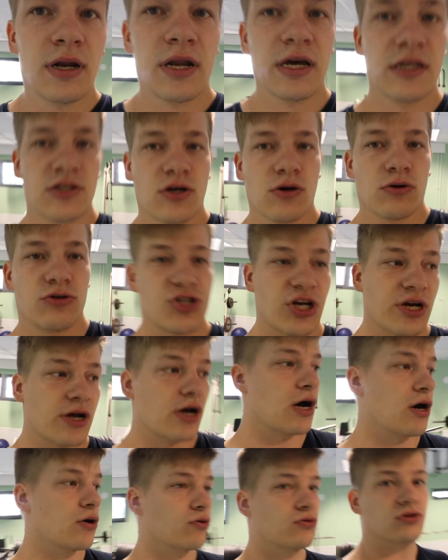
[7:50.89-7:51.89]
Let's go check
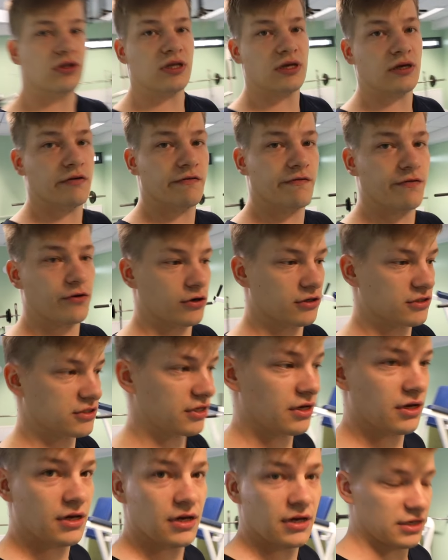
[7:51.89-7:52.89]
out the first
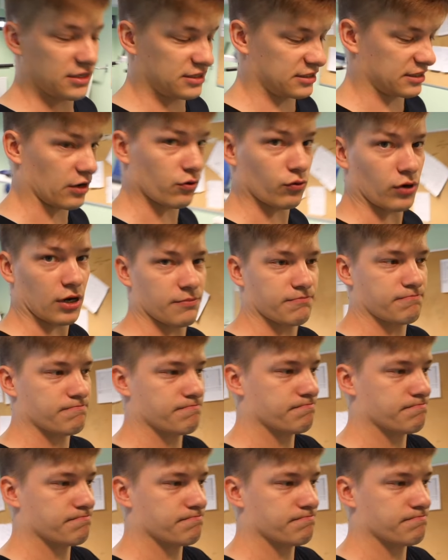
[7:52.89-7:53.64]
sauna.